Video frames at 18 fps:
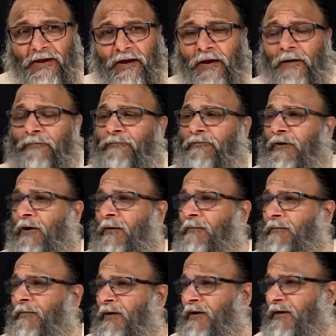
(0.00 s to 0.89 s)
They come
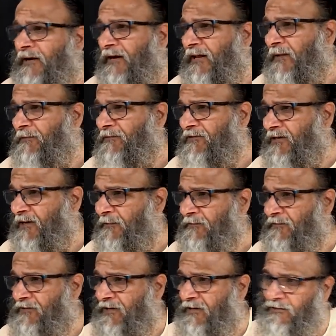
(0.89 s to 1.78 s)
from deep
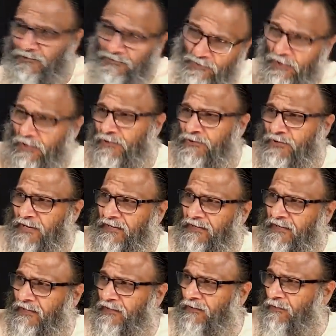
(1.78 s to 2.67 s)
sleep state. So
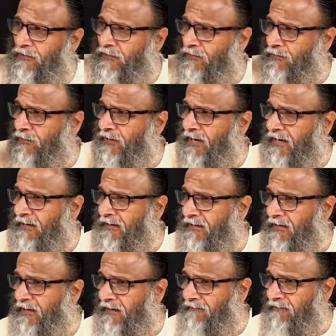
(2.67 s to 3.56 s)
also at the
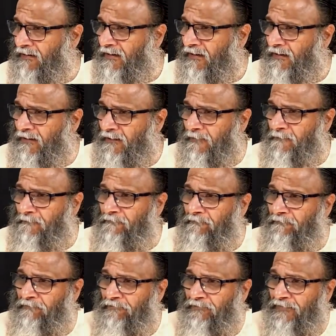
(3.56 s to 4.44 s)
totality level.
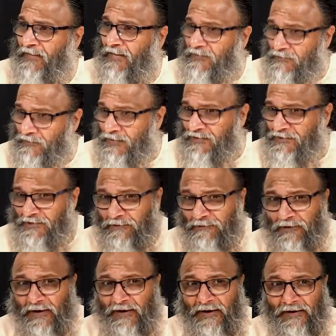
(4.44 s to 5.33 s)
That's why
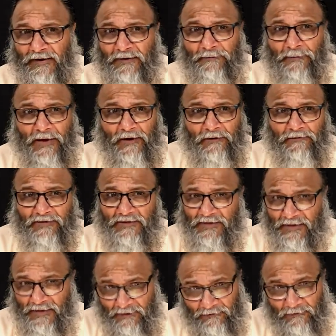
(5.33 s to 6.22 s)
Shiva and
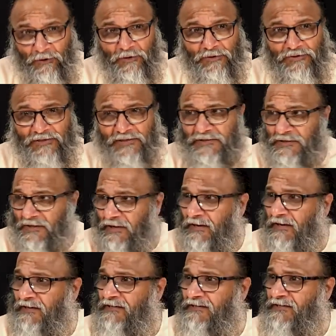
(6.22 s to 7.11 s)
Parvati have got
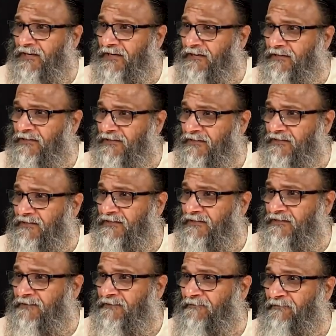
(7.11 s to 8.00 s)
such a great
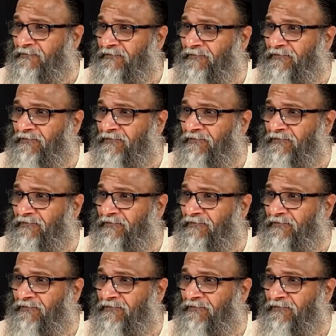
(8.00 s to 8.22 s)
status.